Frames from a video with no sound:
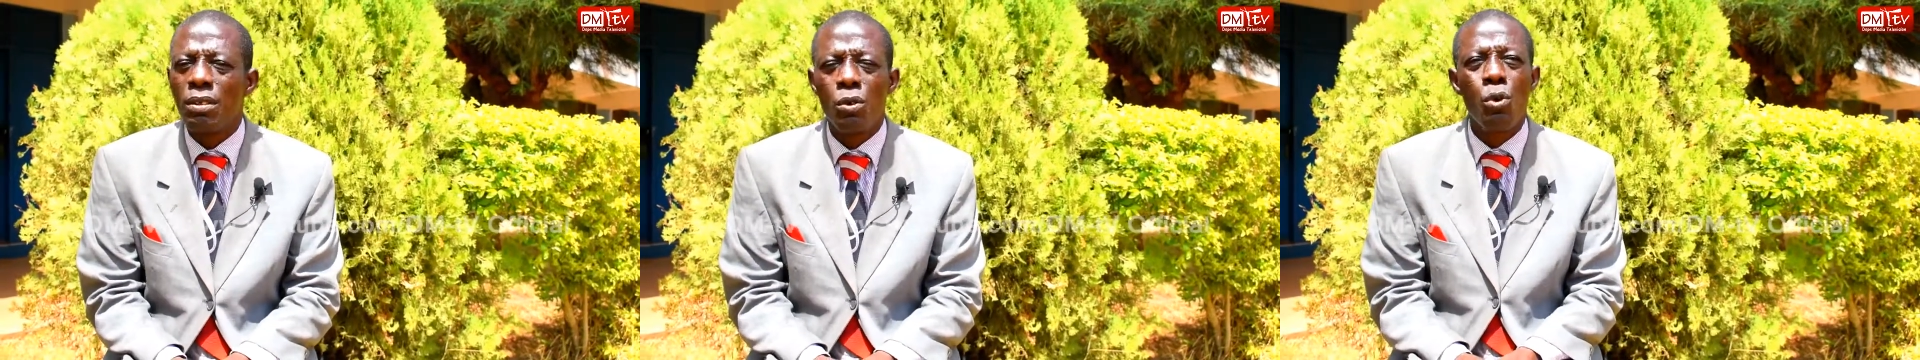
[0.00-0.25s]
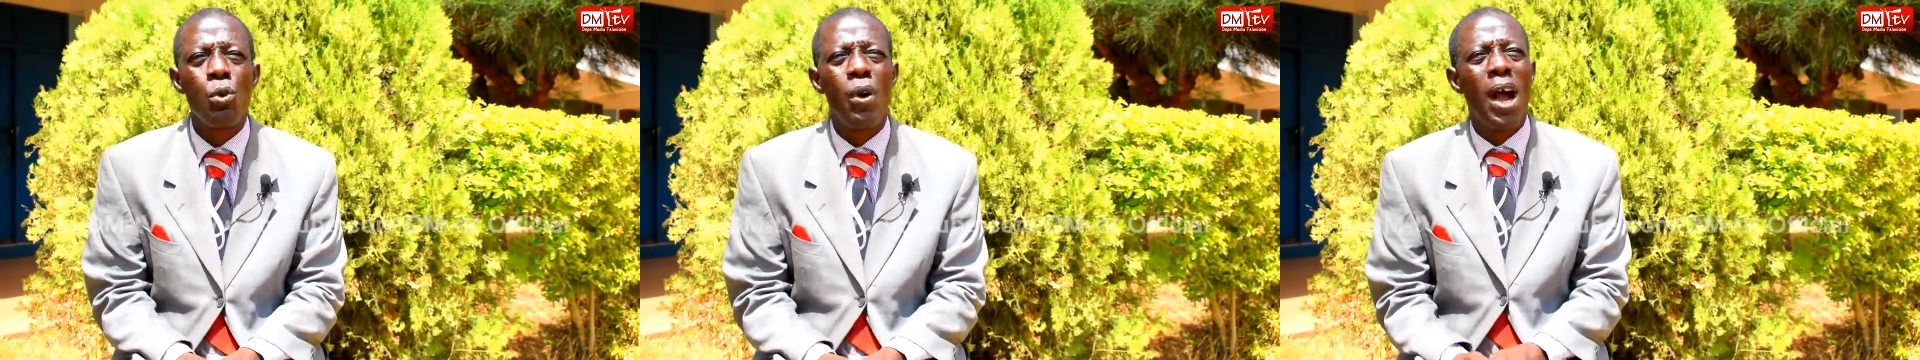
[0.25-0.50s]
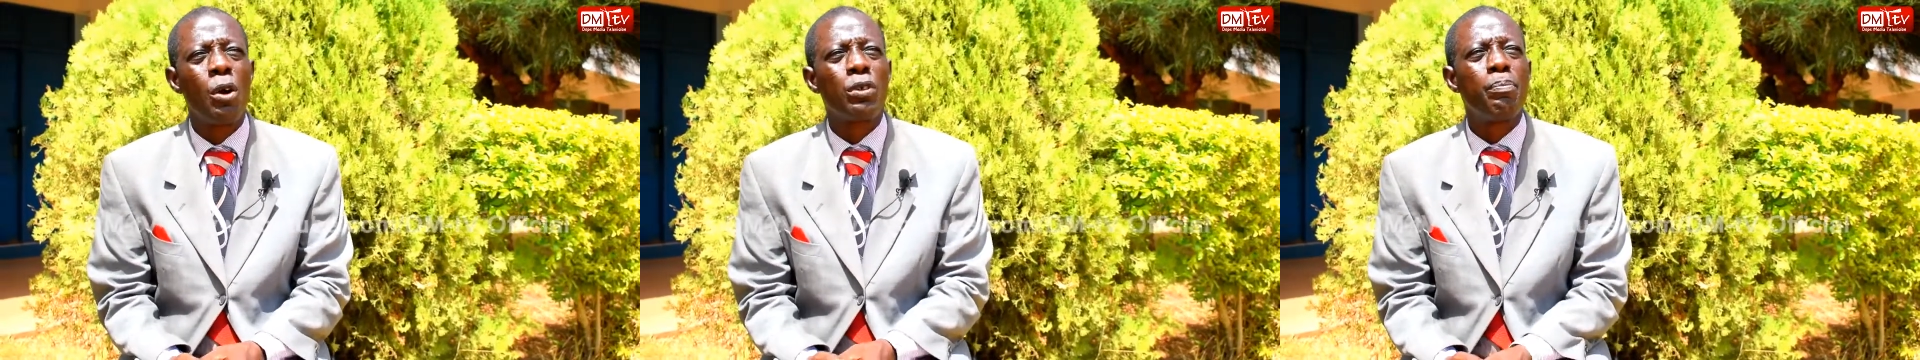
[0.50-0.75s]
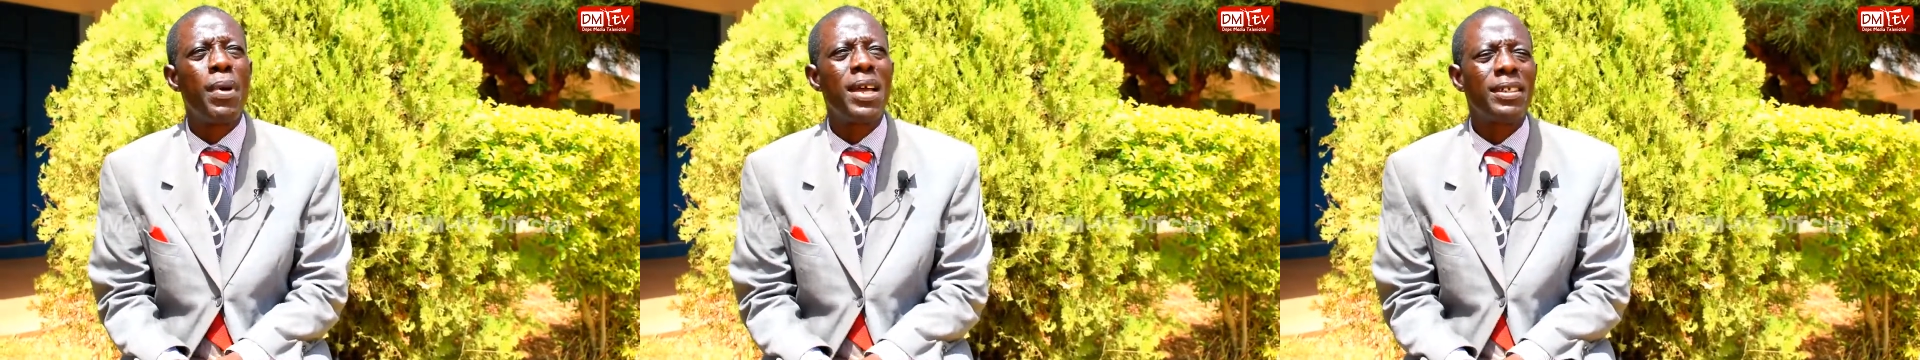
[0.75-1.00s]
who I
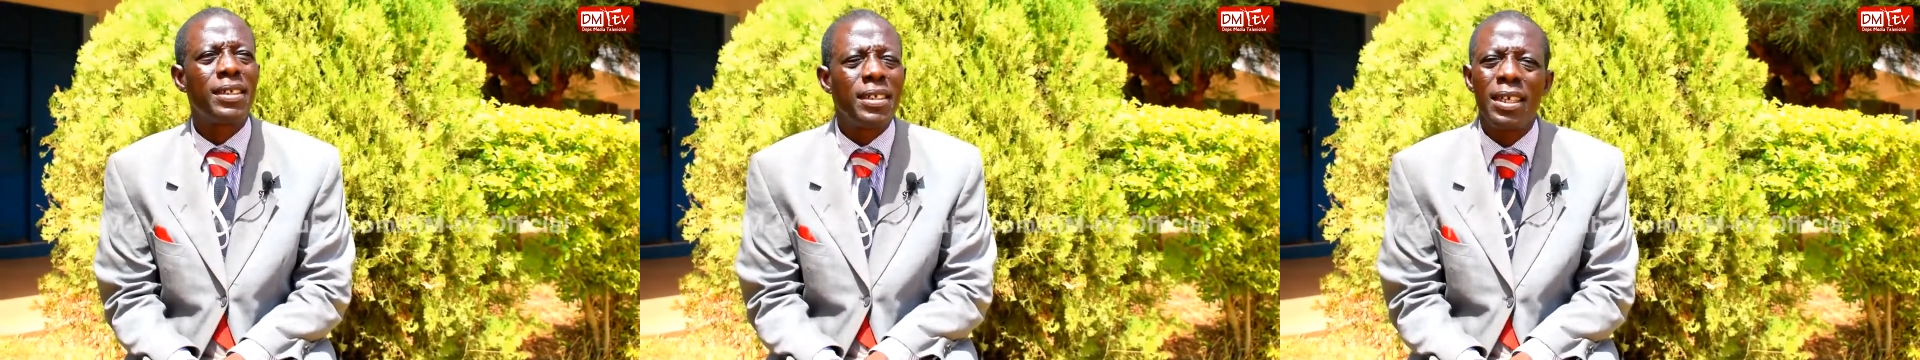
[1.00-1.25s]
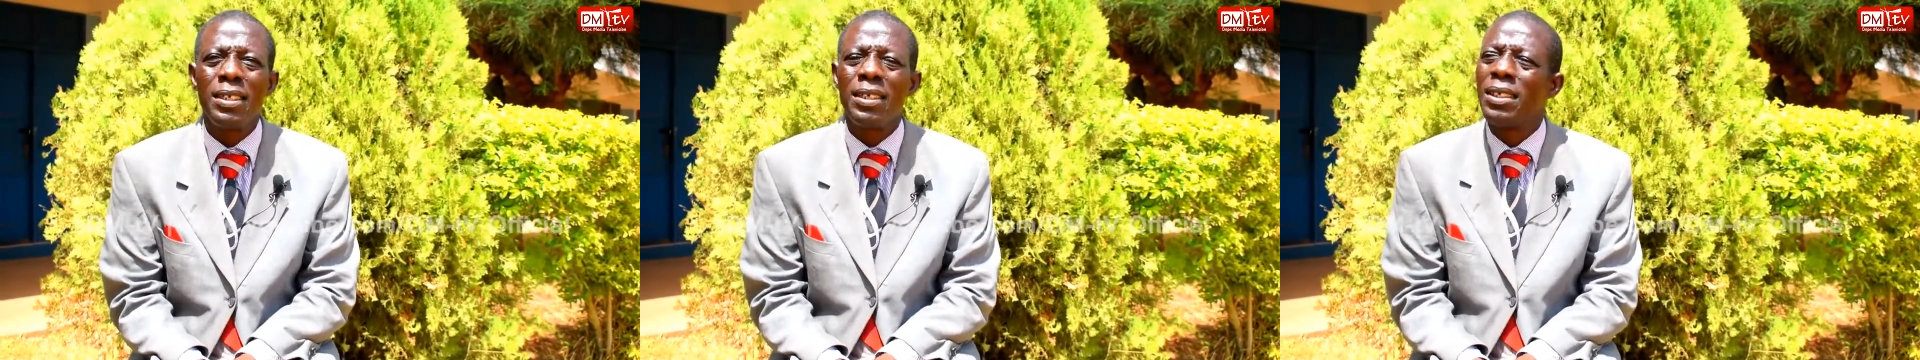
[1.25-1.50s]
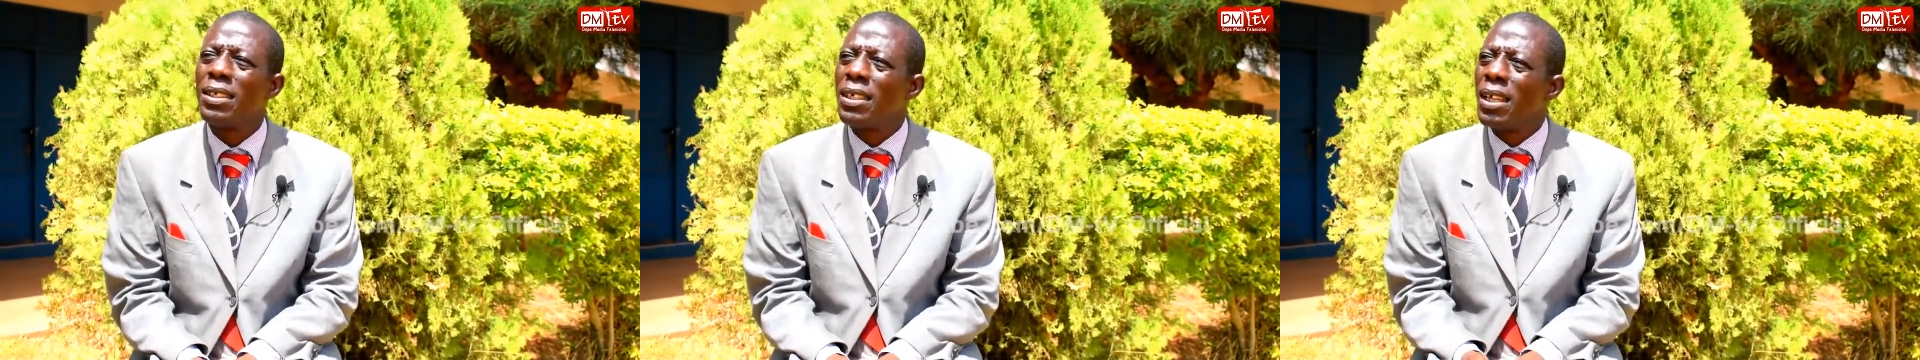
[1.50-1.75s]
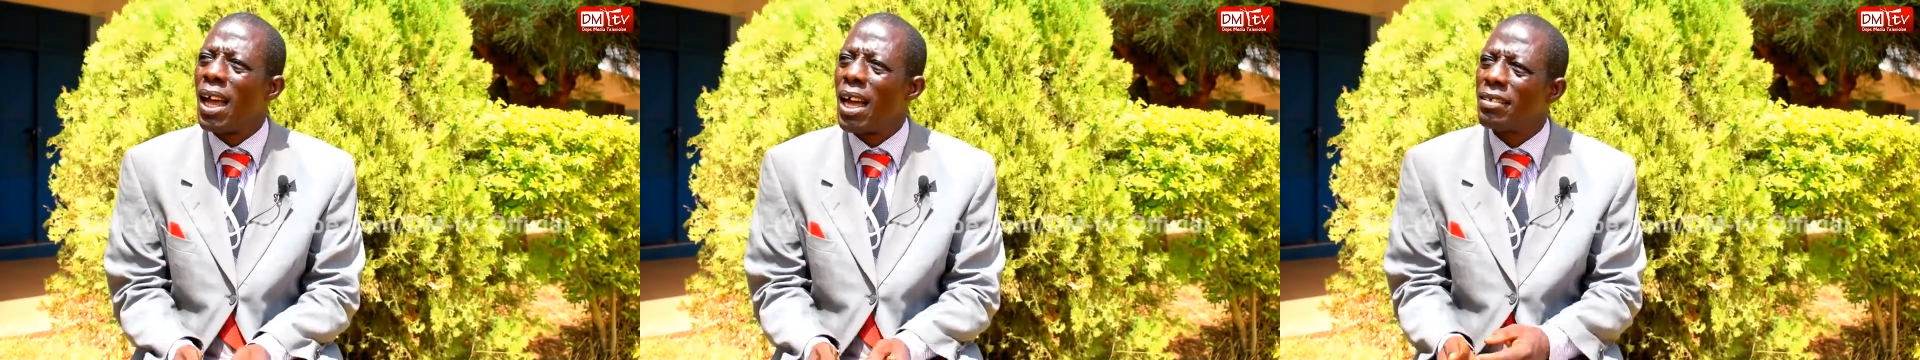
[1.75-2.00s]
would mention
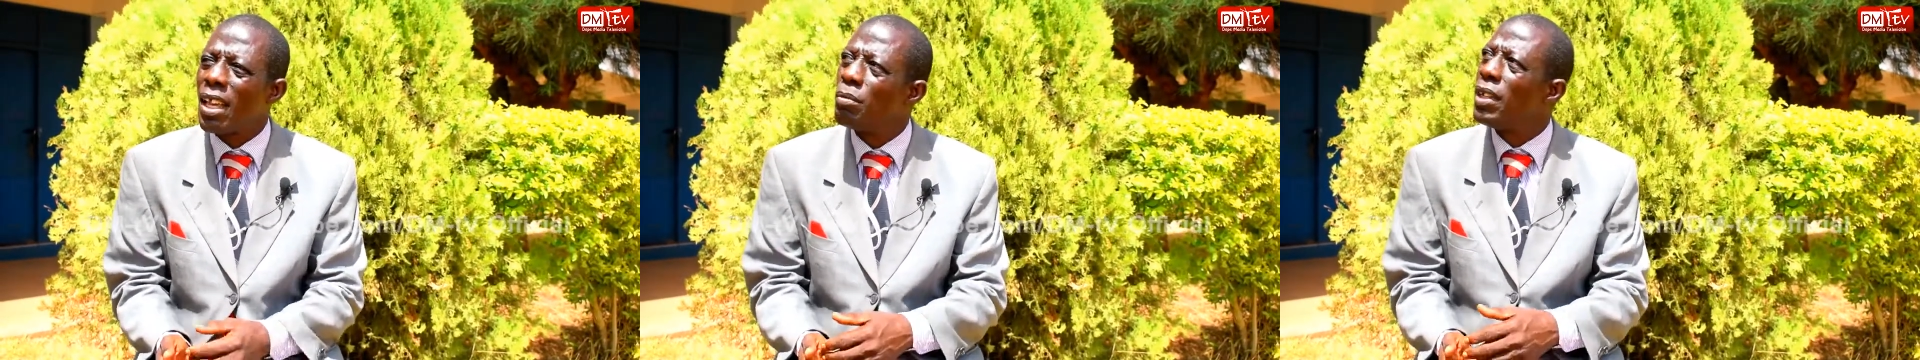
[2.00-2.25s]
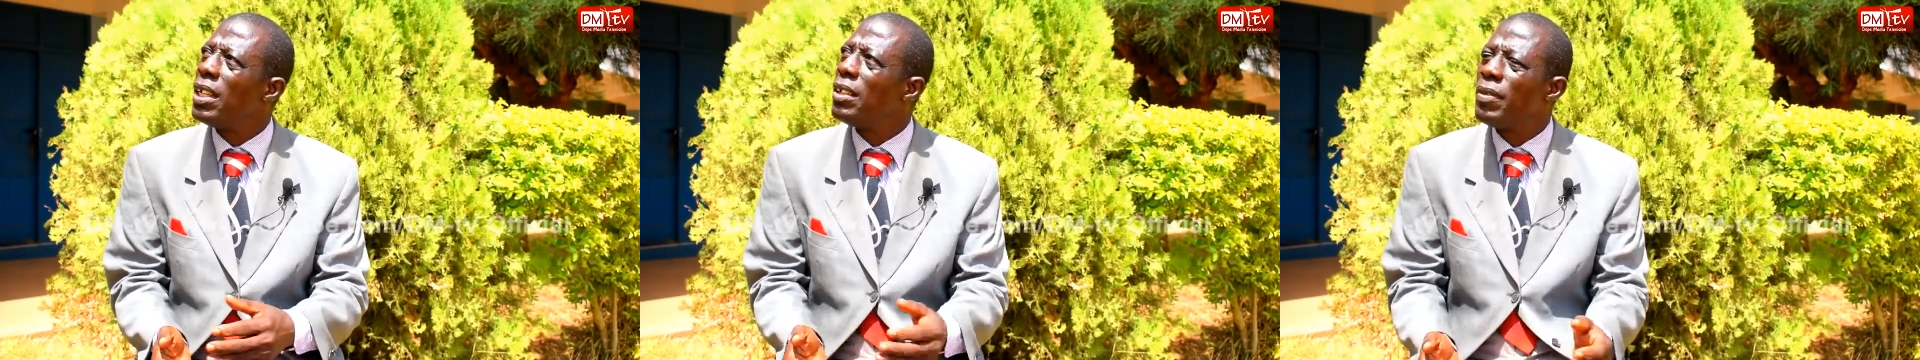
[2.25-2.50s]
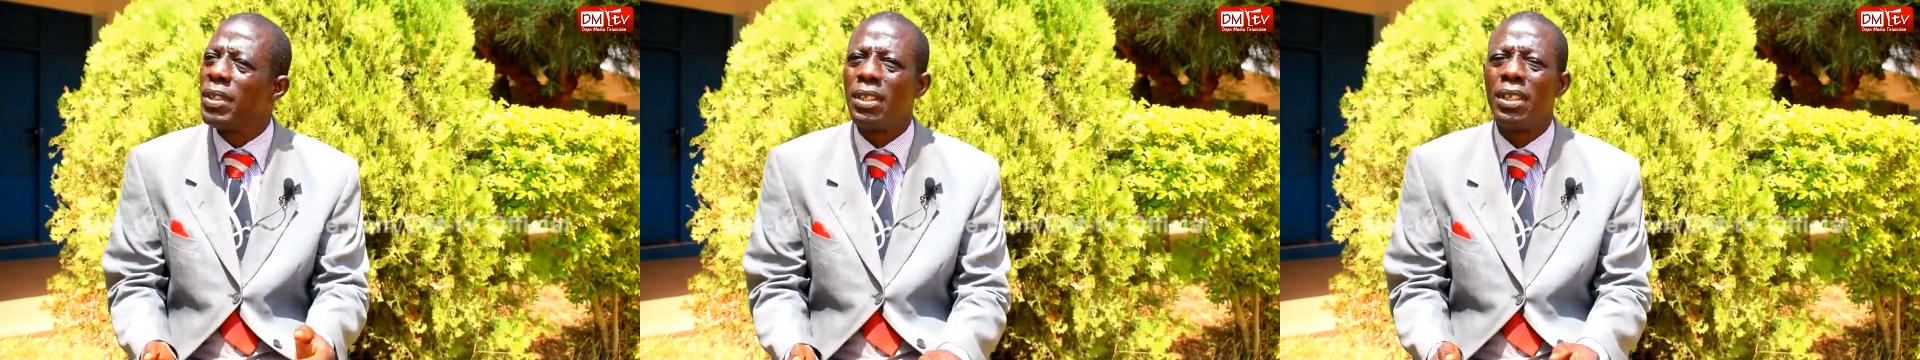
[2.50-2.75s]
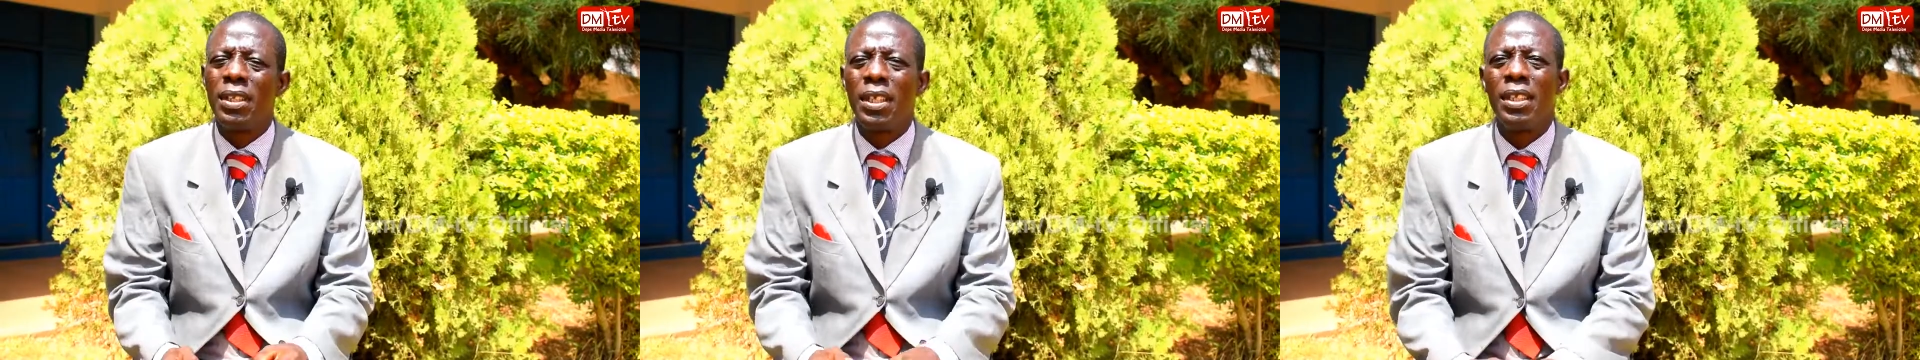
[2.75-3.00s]
as I'm
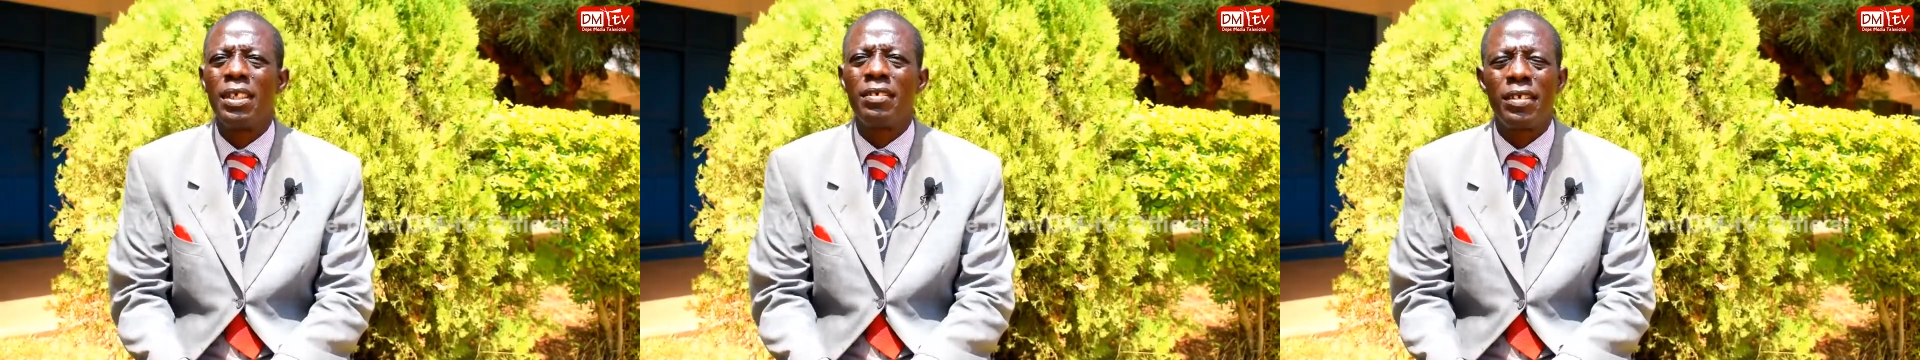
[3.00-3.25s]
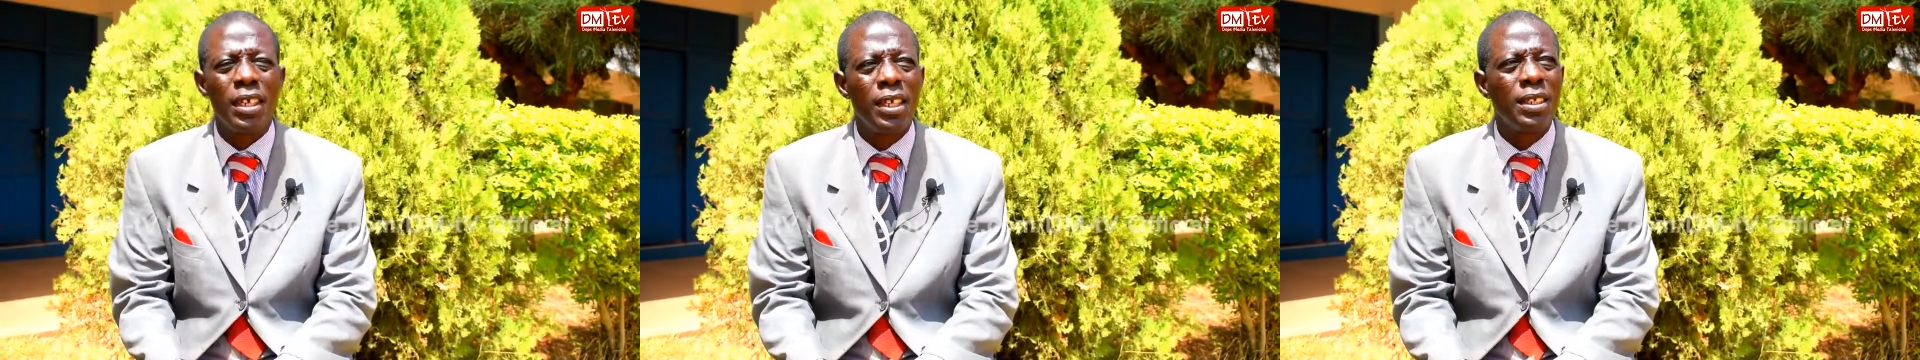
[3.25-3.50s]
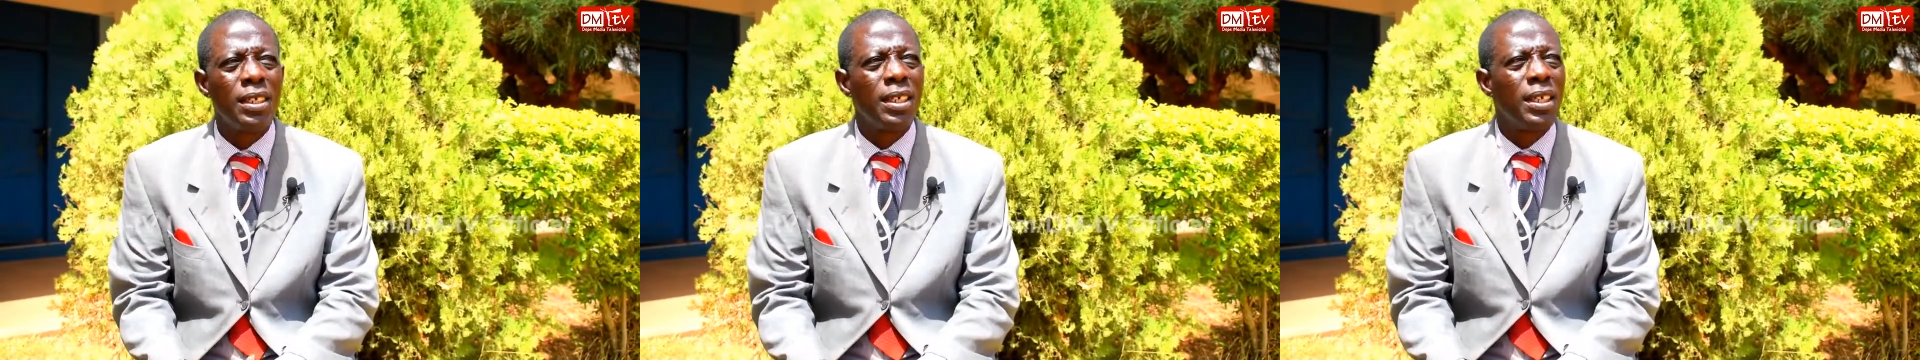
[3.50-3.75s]
leaving the scene,